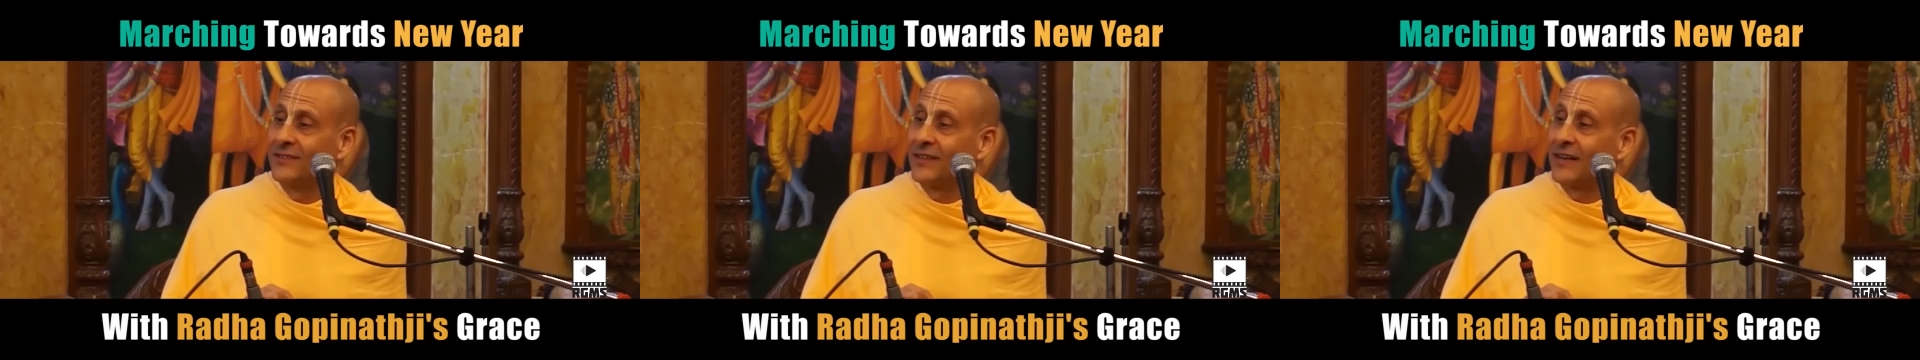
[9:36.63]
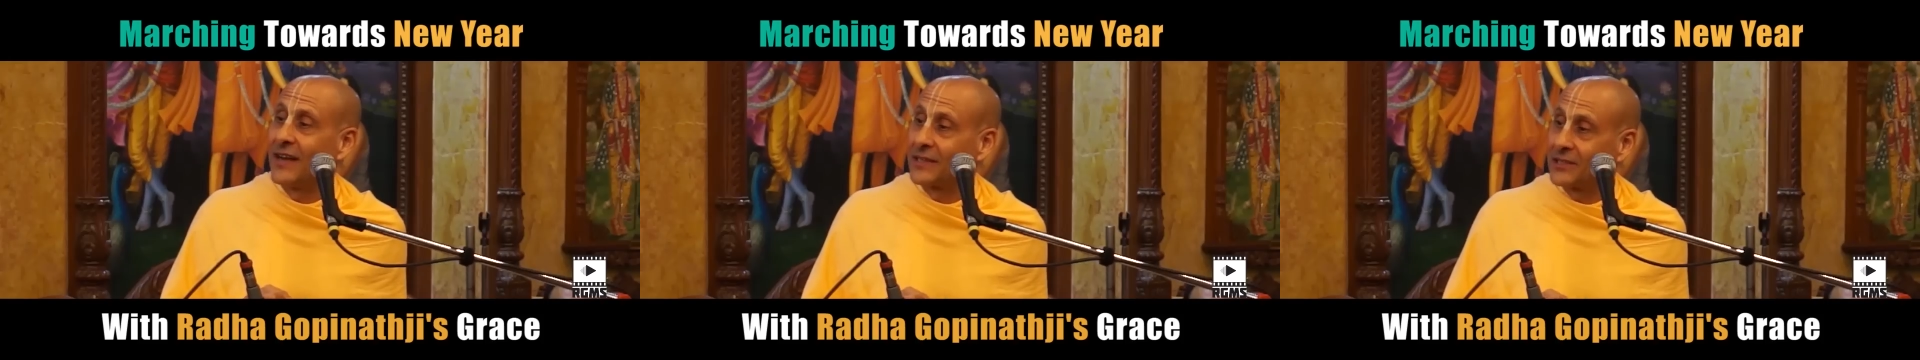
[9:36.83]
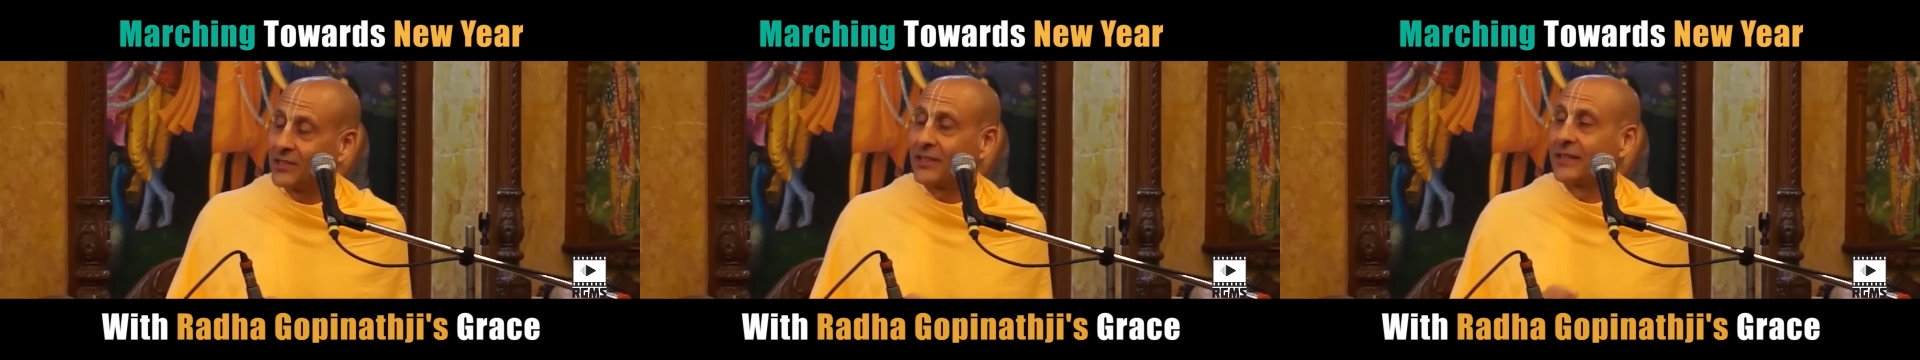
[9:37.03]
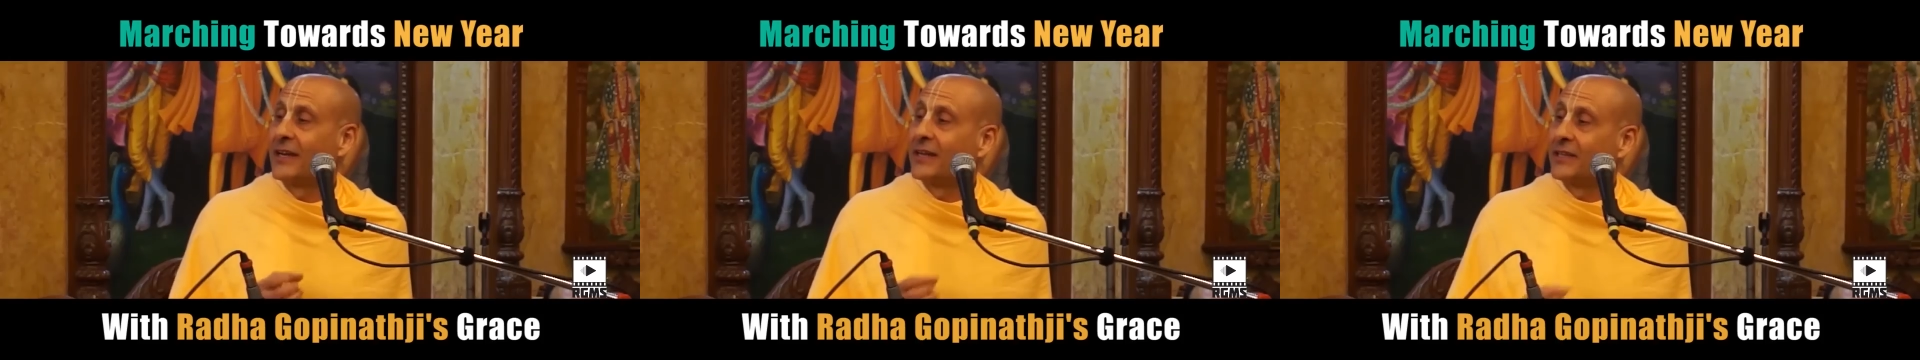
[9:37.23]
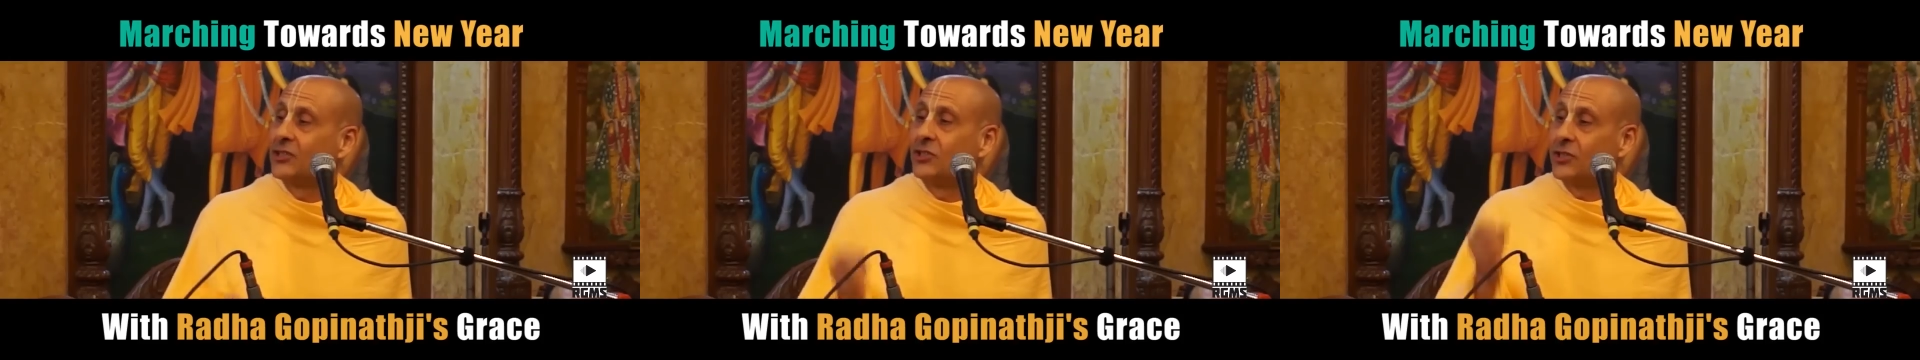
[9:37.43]
that
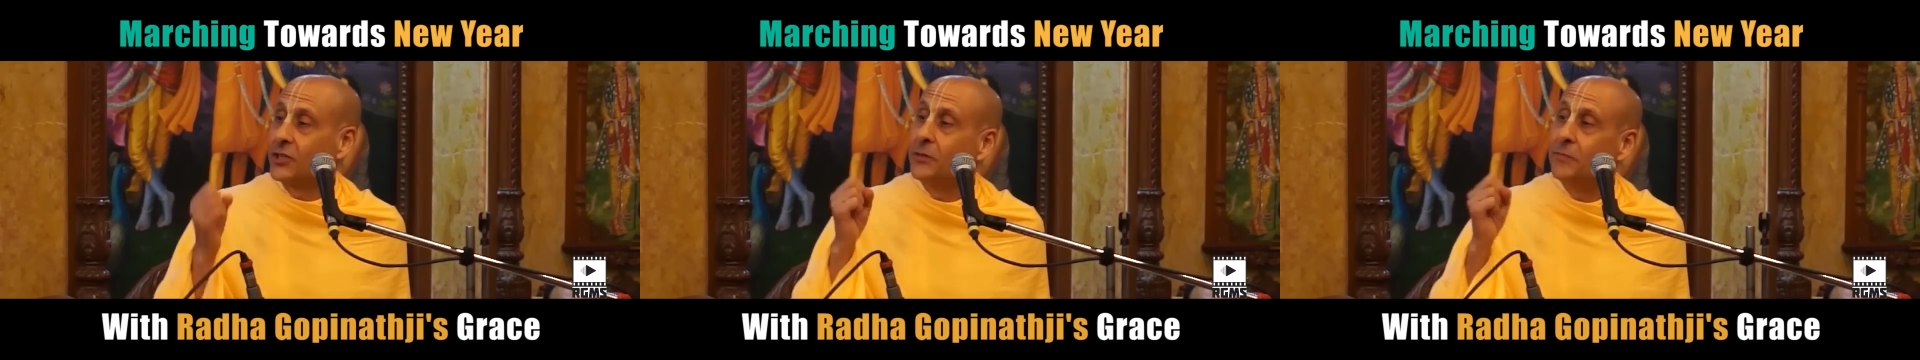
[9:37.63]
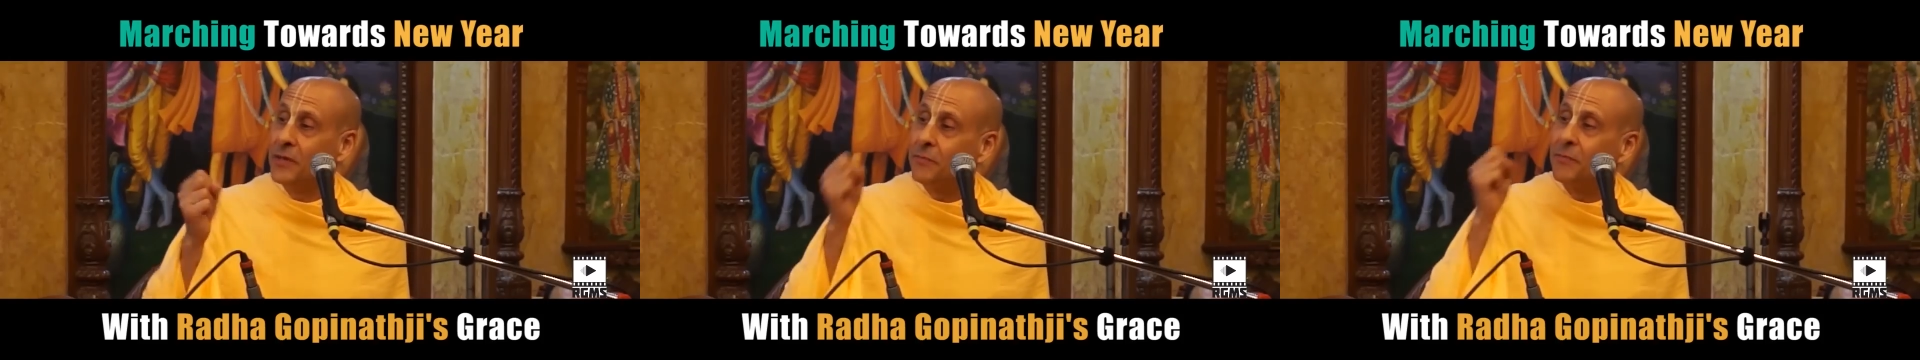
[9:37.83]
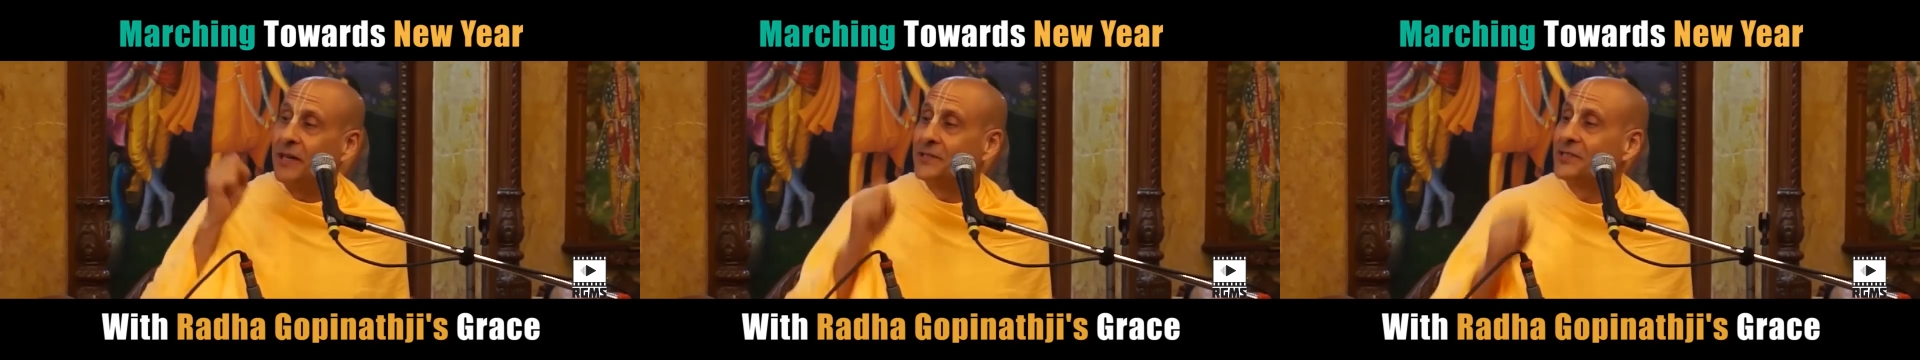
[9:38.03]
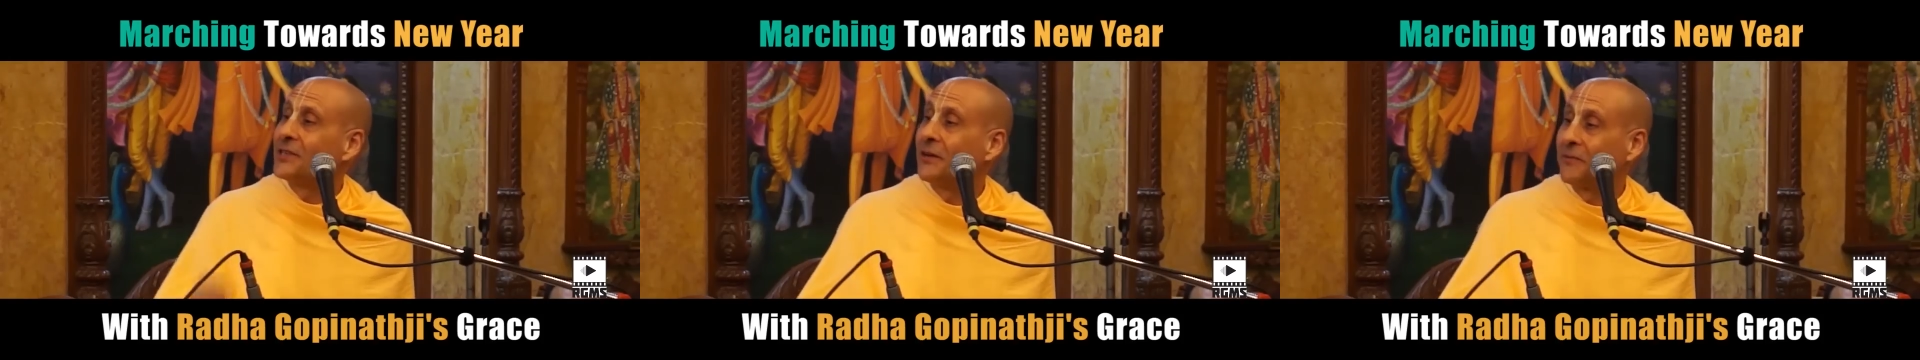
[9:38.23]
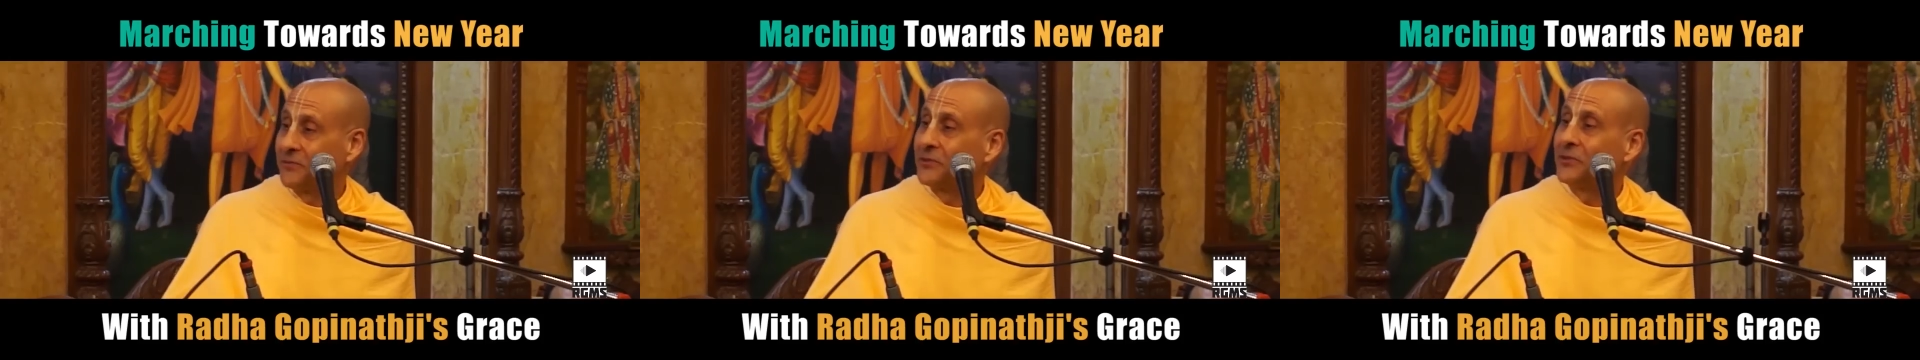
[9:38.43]
actually I could commit
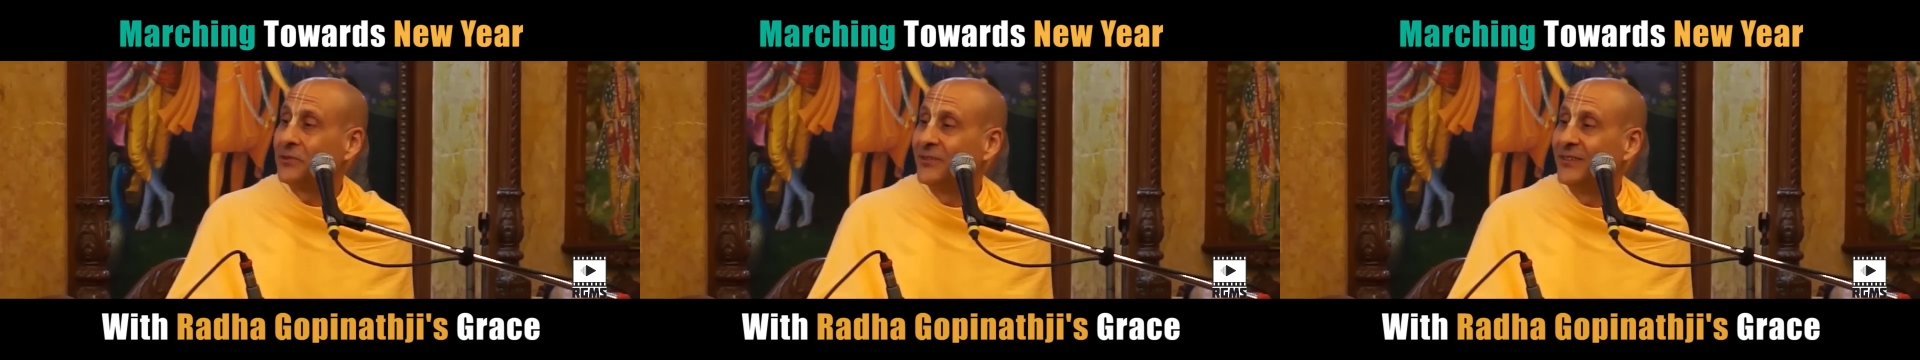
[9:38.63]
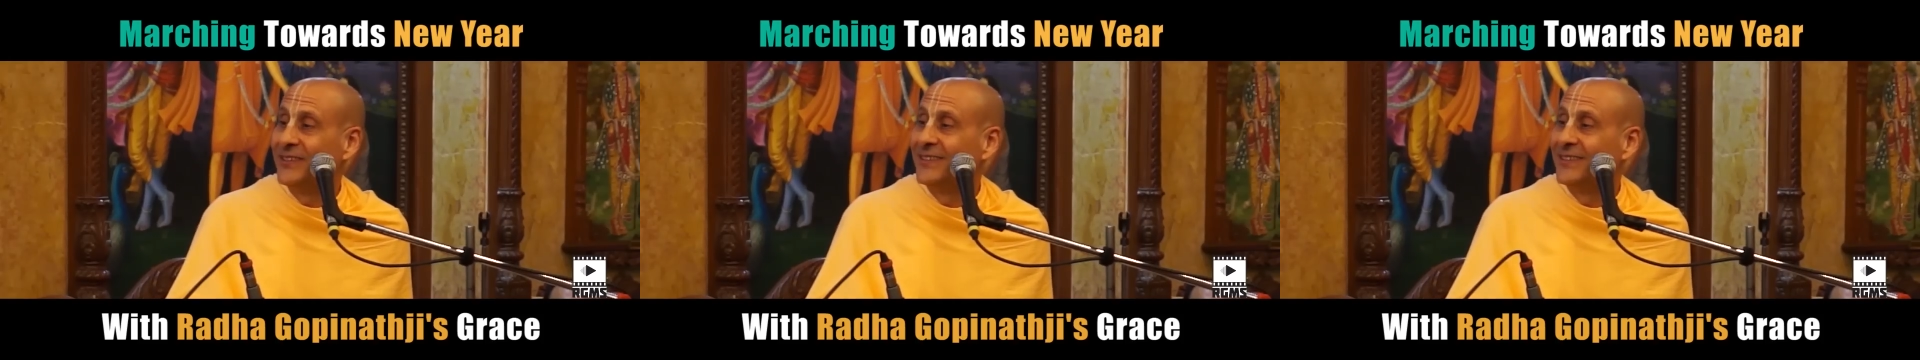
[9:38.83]
myself to?